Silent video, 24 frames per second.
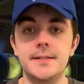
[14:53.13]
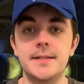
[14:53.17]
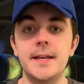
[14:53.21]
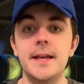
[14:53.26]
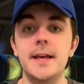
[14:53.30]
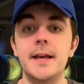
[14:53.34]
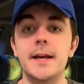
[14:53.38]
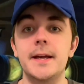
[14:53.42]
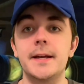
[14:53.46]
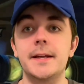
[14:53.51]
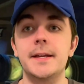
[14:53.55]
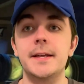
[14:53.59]

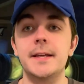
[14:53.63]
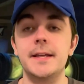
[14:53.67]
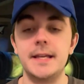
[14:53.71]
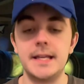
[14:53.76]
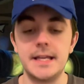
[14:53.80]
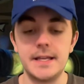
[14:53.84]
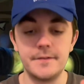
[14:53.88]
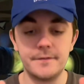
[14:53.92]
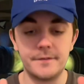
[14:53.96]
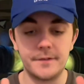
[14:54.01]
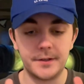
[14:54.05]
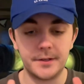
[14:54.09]
tech
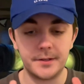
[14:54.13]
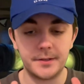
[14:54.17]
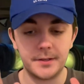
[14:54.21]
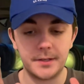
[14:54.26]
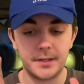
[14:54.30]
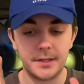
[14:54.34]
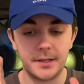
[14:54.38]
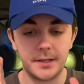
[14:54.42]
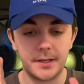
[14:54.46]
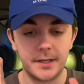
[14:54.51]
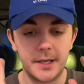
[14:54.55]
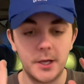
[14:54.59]
even
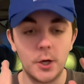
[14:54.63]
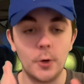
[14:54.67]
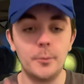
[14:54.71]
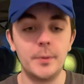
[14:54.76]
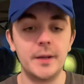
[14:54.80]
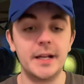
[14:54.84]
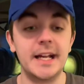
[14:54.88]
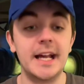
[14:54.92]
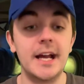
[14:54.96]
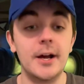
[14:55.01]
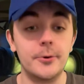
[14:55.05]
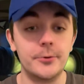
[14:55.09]
uh,
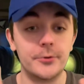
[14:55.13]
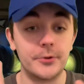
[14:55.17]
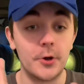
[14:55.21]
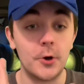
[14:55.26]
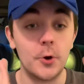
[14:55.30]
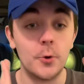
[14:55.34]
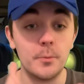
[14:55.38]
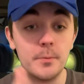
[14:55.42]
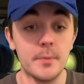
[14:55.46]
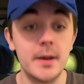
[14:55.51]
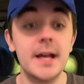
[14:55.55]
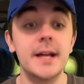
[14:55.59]
helping out
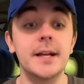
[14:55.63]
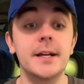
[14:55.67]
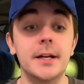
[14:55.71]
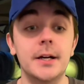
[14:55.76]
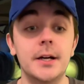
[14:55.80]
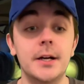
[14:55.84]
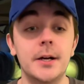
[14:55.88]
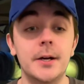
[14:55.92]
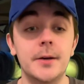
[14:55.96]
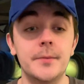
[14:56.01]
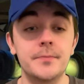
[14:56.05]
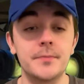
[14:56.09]

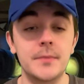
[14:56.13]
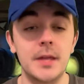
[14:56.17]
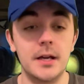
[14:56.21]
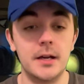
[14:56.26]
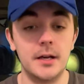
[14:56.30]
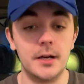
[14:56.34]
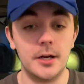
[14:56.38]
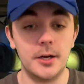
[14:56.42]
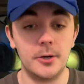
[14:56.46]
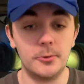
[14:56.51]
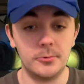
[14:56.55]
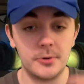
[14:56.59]
omega
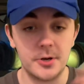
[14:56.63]
uh,